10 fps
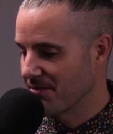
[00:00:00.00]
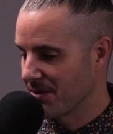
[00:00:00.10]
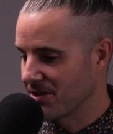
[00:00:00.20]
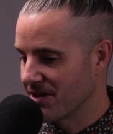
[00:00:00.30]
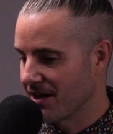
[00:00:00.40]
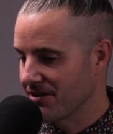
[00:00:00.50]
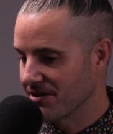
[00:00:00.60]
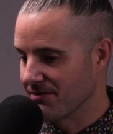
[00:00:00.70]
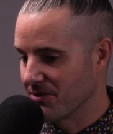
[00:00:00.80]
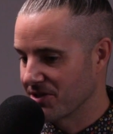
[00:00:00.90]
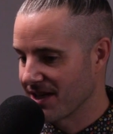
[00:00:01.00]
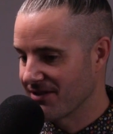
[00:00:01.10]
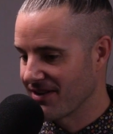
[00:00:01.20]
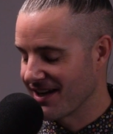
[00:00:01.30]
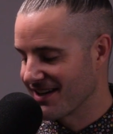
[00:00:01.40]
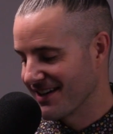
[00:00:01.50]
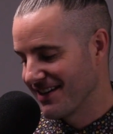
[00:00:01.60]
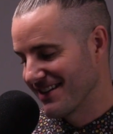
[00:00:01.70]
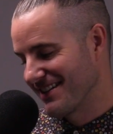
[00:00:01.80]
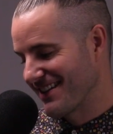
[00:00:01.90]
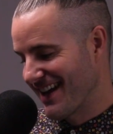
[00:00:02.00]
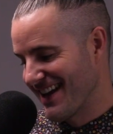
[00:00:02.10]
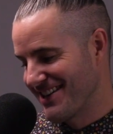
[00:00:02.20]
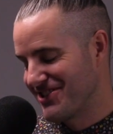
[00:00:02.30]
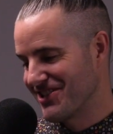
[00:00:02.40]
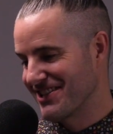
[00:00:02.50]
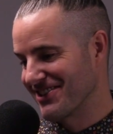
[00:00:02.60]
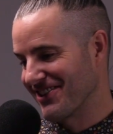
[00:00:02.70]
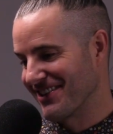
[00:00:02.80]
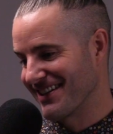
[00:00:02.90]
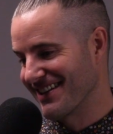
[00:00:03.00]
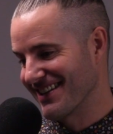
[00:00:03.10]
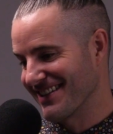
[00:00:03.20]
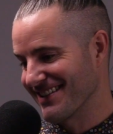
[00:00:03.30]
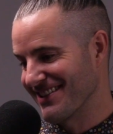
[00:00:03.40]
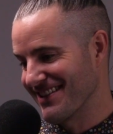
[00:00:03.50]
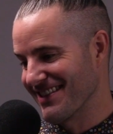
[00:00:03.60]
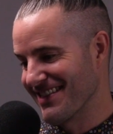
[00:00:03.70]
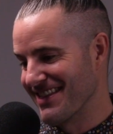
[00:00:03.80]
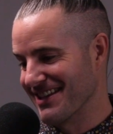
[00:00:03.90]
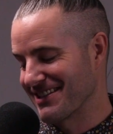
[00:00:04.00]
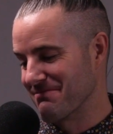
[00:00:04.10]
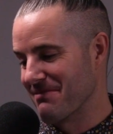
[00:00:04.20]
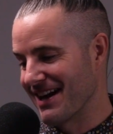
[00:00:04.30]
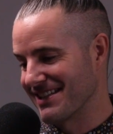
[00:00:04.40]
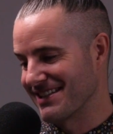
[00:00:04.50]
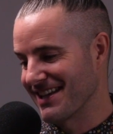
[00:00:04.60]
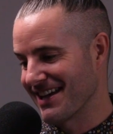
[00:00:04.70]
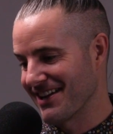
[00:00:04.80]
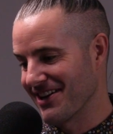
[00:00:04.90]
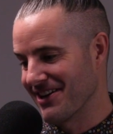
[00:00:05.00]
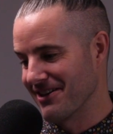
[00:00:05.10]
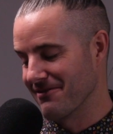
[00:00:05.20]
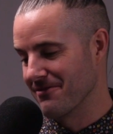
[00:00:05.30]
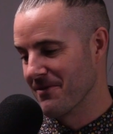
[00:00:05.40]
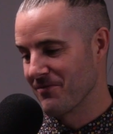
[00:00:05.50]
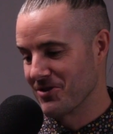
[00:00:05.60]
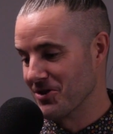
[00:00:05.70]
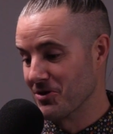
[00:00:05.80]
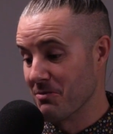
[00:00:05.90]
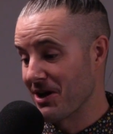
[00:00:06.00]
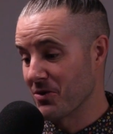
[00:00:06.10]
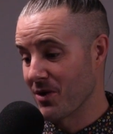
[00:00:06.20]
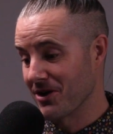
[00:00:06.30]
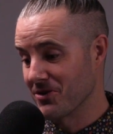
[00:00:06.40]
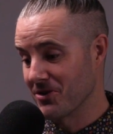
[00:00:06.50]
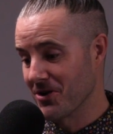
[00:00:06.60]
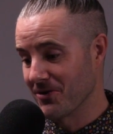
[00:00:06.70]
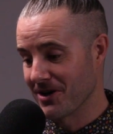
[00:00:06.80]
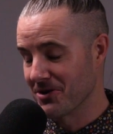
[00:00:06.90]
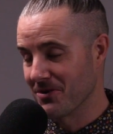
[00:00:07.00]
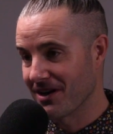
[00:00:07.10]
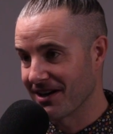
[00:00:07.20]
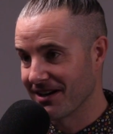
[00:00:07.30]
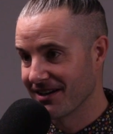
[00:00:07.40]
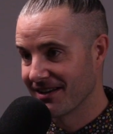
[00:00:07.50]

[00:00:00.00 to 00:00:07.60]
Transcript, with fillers: upcoming talk you're giving, which kind of like hinges on this mindset of you know no matter where you go, there you are.